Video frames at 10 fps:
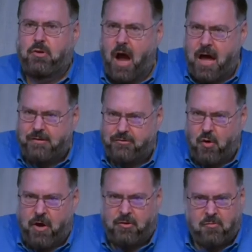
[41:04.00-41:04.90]
God is
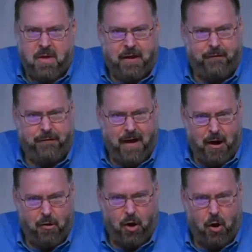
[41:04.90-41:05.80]
going to make
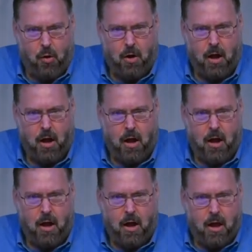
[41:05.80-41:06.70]
Pharaoh
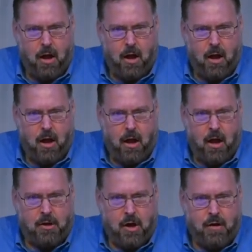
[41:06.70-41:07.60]

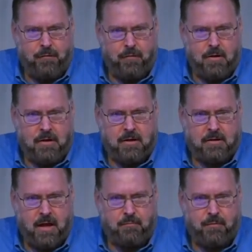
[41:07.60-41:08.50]
an offer he
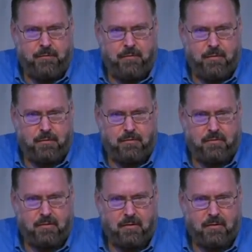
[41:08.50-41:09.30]
cannot refuse.